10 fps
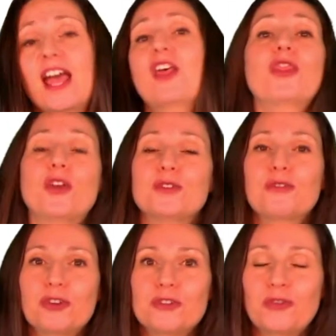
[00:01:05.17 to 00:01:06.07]
Those
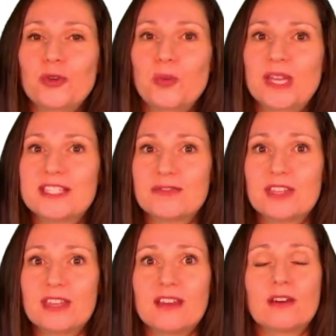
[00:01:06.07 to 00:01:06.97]
first few weeks of the
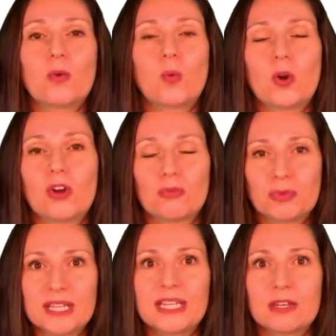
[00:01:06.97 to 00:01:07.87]
year were
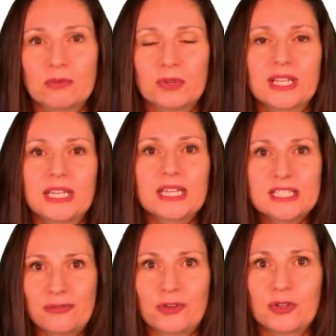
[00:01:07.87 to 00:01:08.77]
really, really
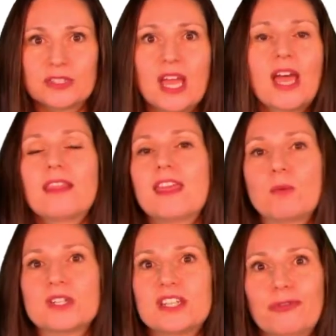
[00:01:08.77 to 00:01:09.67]
difficult. They were
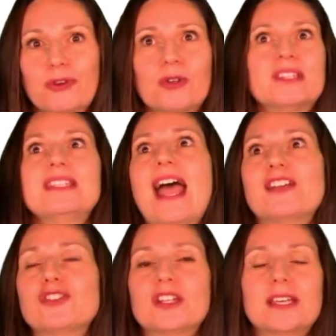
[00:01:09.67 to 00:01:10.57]
difficult
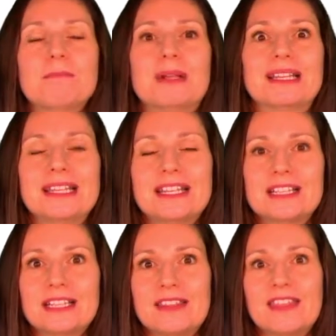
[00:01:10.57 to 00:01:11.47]
nationally and
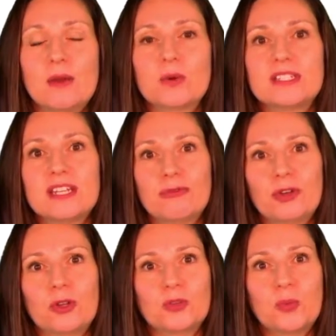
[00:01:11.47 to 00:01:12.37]
politically. They were
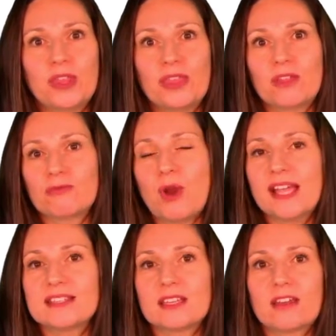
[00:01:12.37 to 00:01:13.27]
difficult with
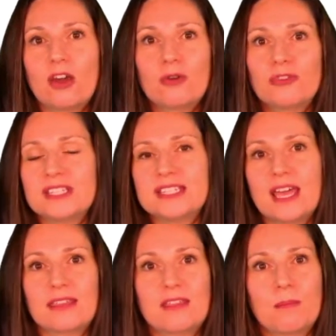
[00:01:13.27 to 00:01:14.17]
rising COVID death
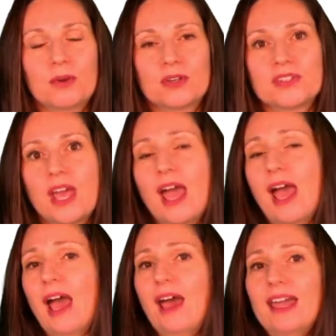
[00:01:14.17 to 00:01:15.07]
numbers.
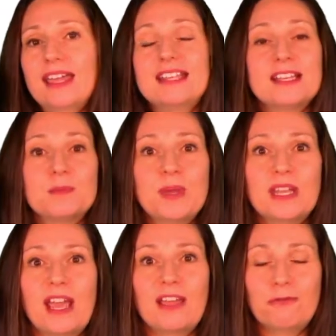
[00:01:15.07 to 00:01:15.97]
It has been
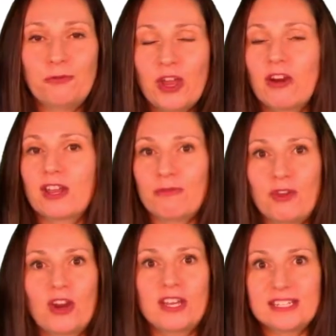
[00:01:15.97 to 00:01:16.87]
a very,
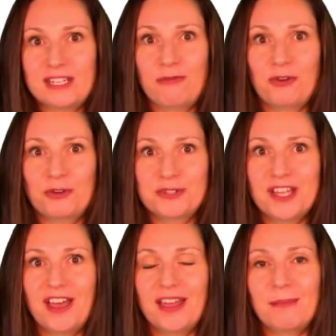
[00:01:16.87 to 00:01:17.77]
very difficult
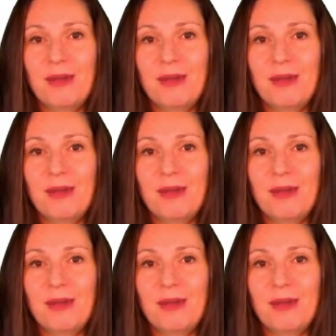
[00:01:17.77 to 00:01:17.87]
time.